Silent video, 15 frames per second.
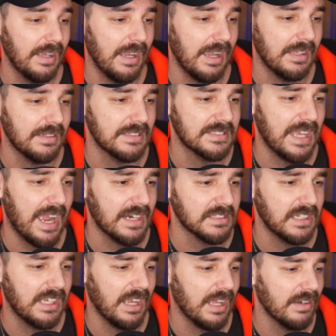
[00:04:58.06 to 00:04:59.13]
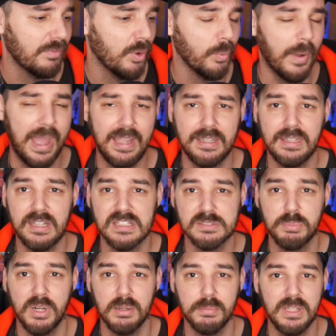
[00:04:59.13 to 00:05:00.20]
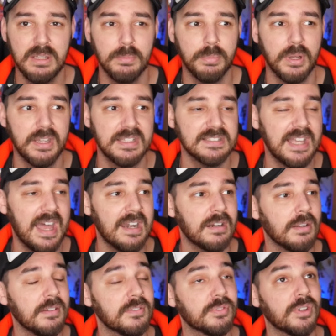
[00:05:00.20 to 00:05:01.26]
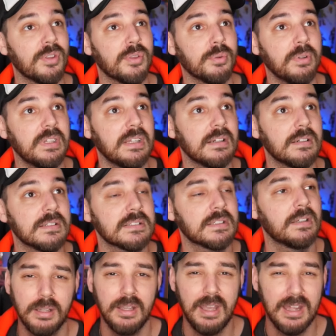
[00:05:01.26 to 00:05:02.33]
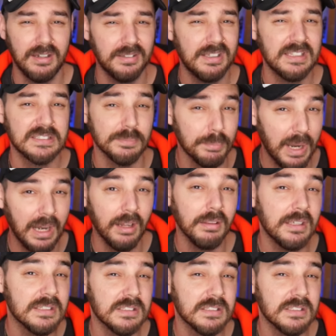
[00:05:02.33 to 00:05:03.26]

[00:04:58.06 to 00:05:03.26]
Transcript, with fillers: and it's actually kind of a wacky experiment, but he's had it on for 3 years, and I think it's barely